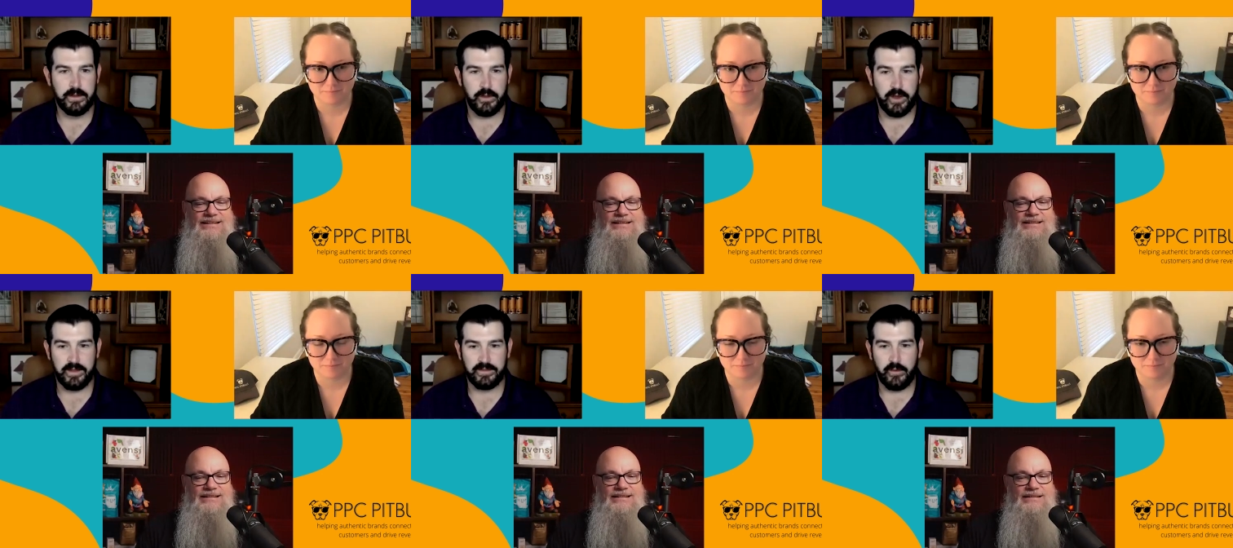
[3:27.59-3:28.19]
Speaker 1: You know, I
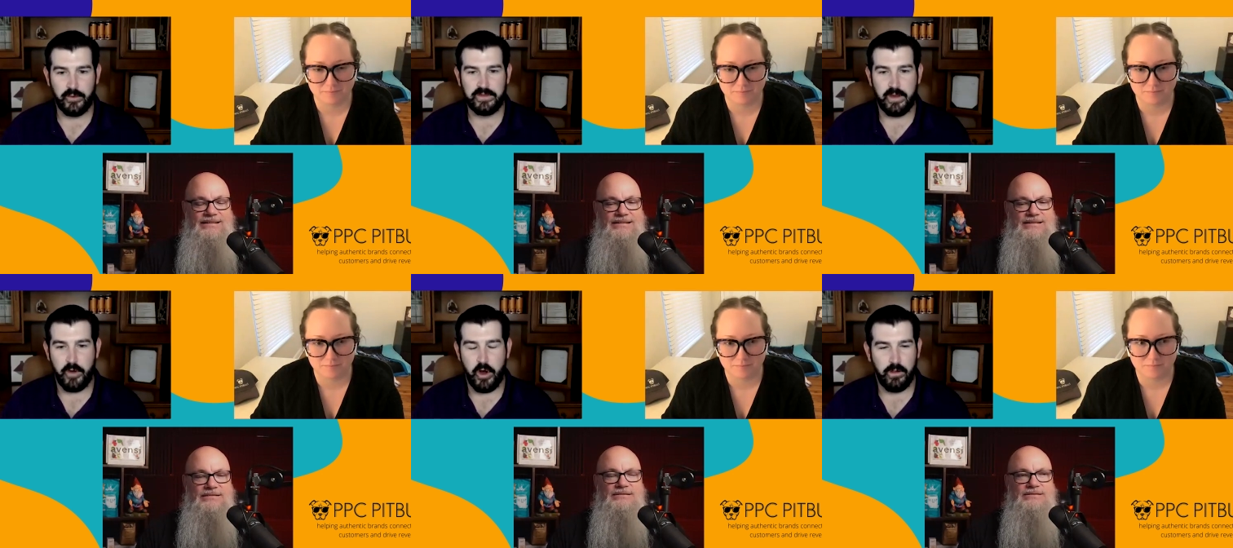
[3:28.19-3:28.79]
guess I would
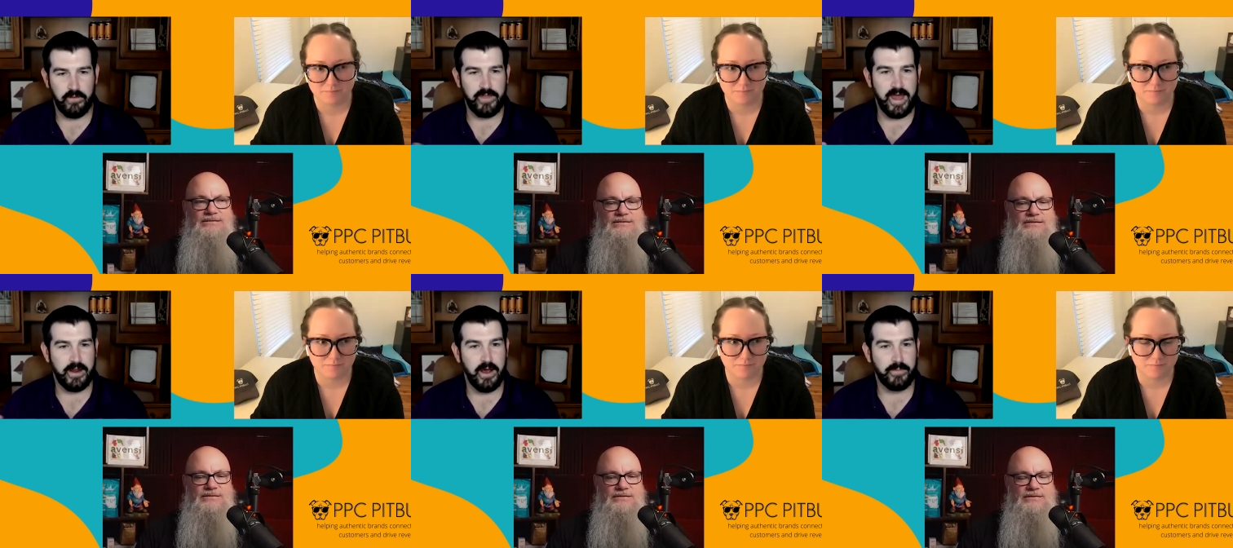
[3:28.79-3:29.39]
sum all of
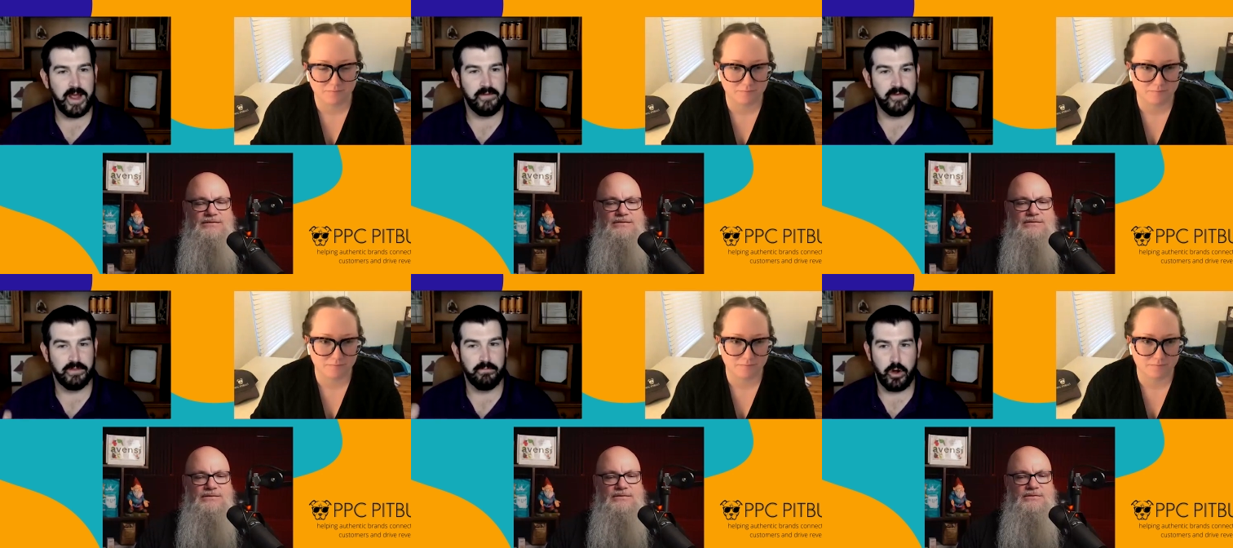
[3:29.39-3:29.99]
that up kind of
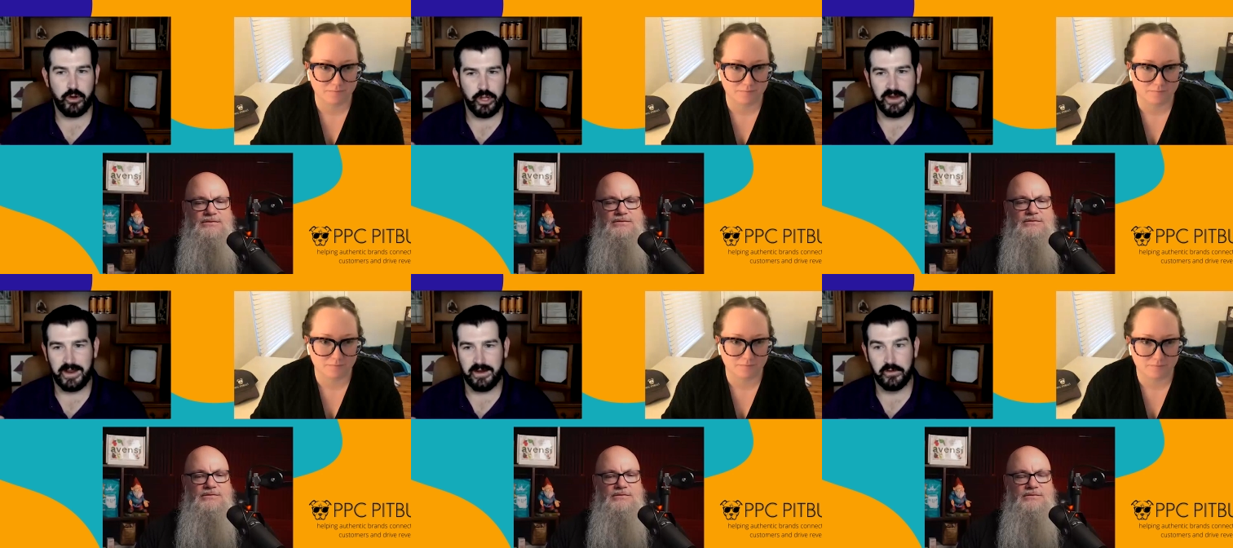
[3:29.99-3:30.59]
as margin
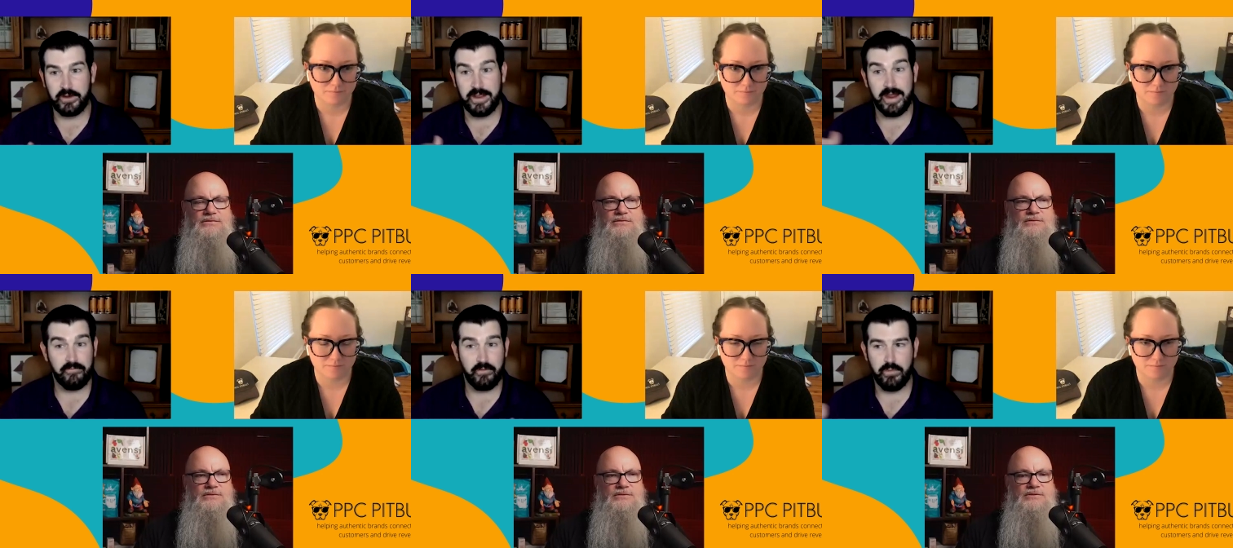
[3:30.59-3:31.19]
and kind of looking at
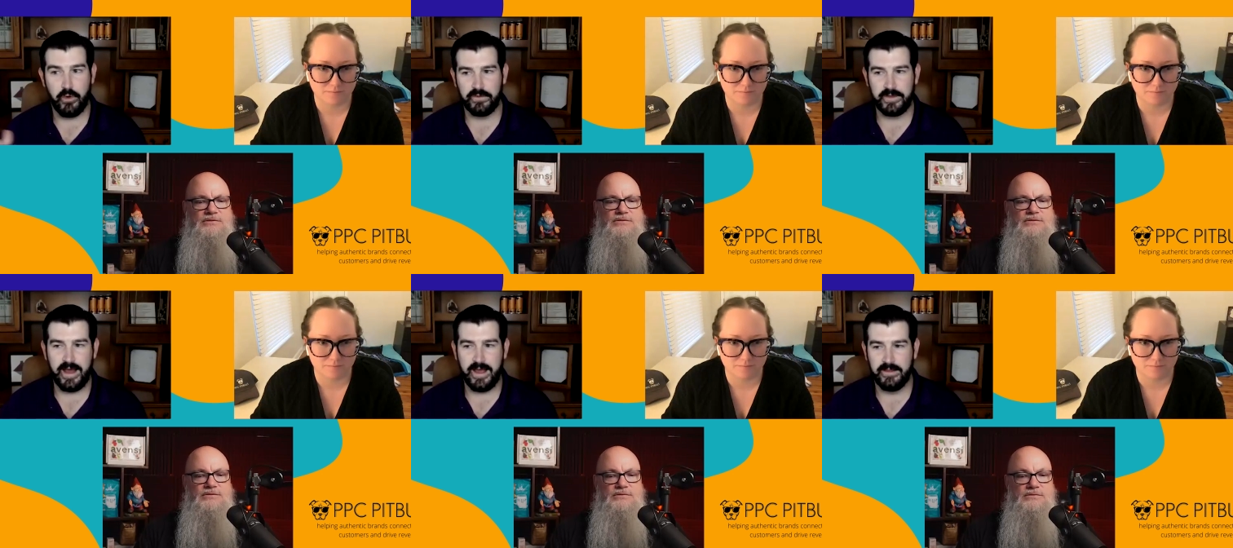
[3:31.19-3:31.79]
it from both
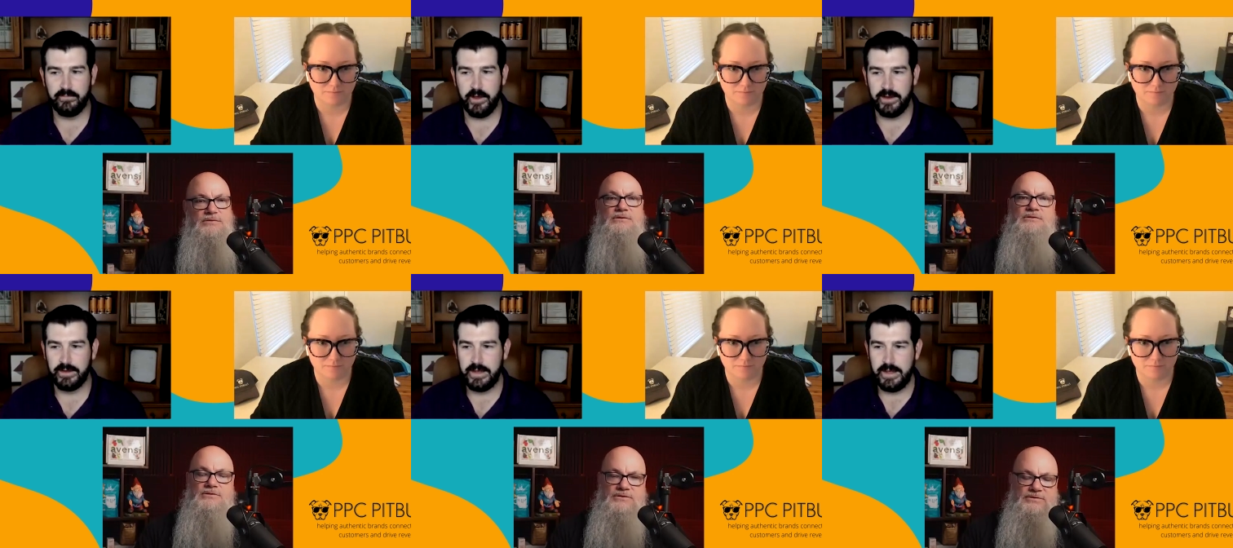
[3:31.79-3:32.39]
sides.
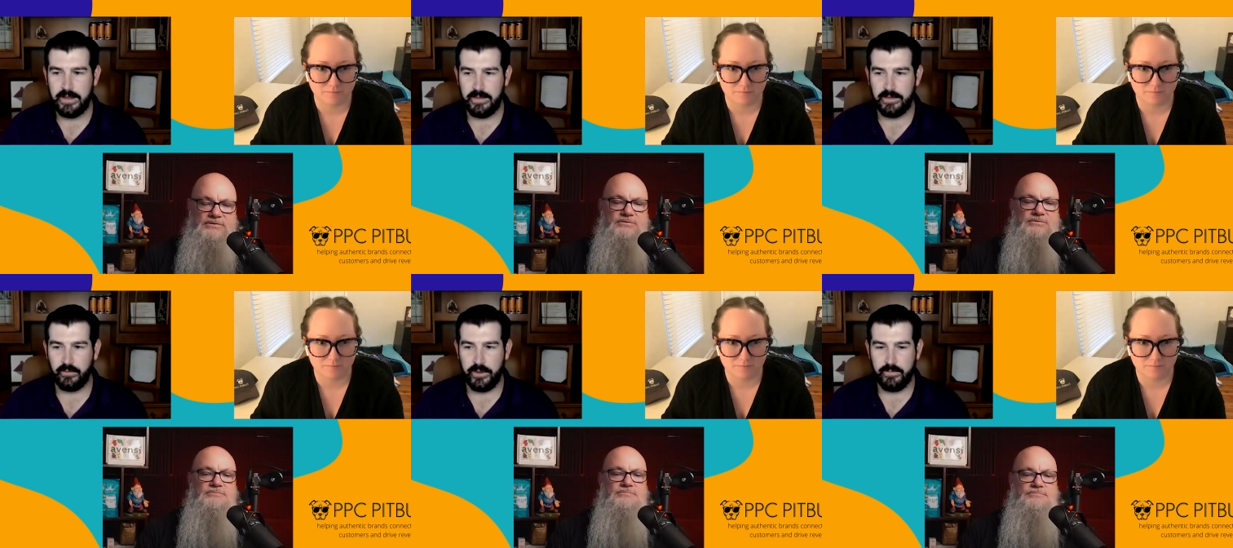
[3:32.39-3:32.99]
But
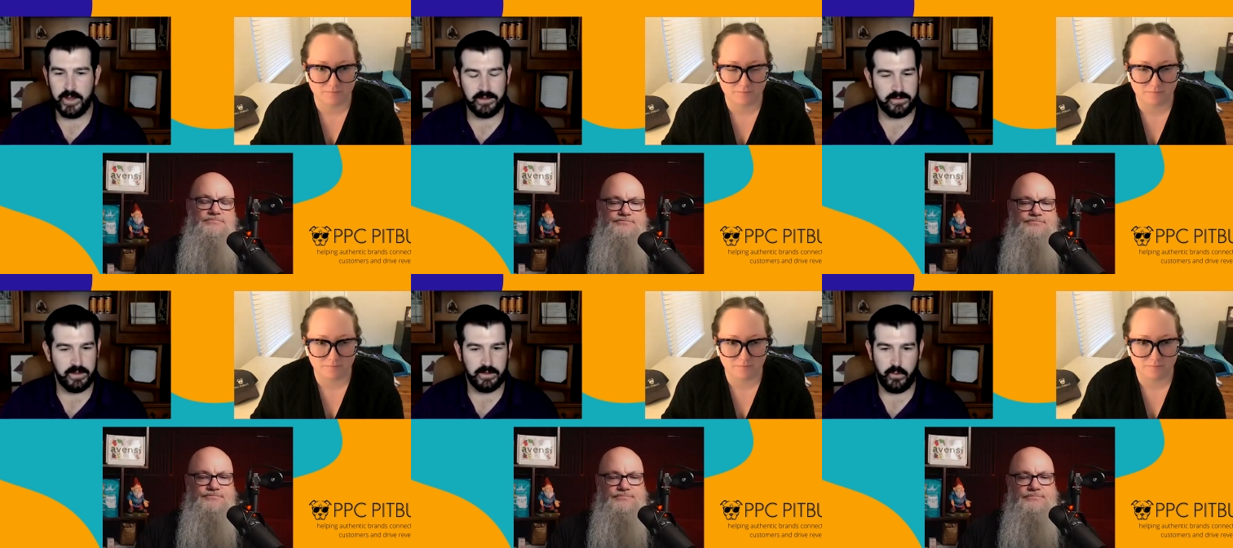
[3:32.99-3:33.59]
that's one of the biggest
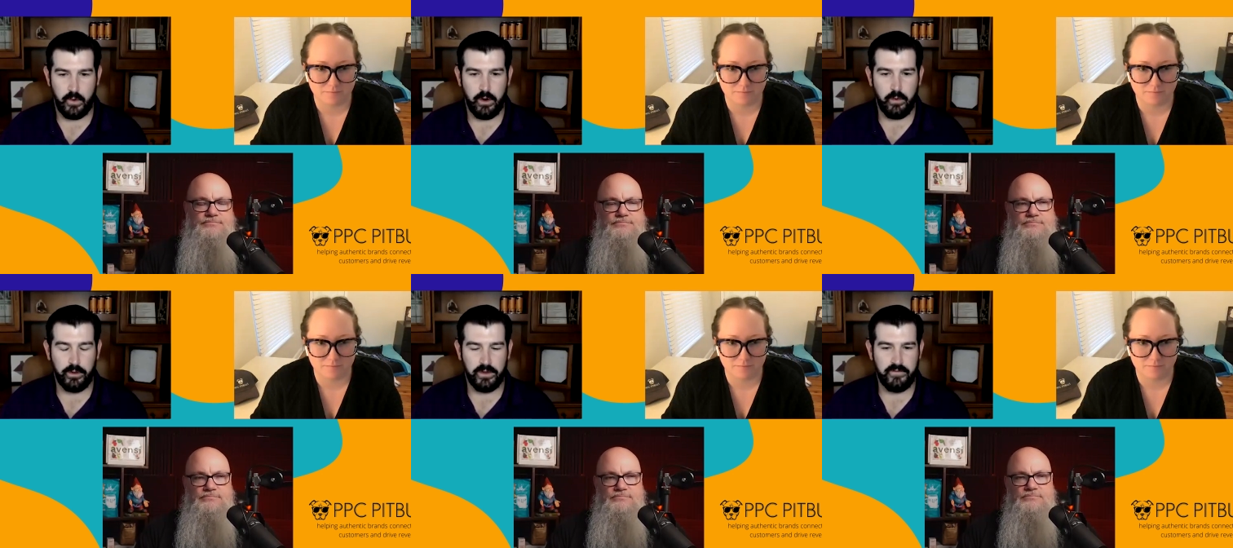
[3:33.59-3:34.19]
things where we're
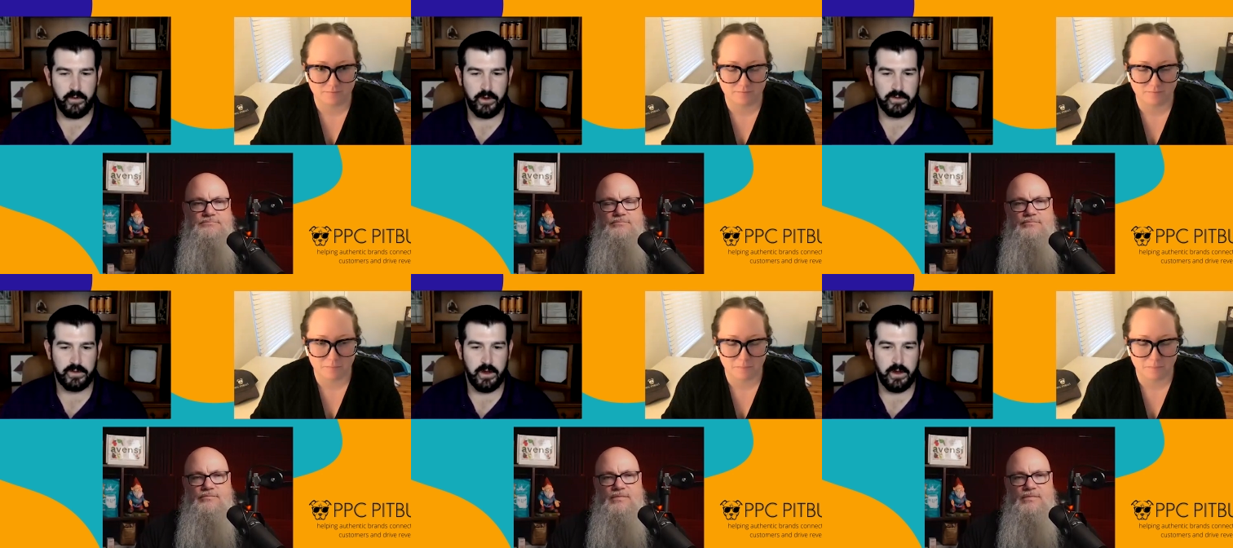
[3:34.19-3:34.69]
really focused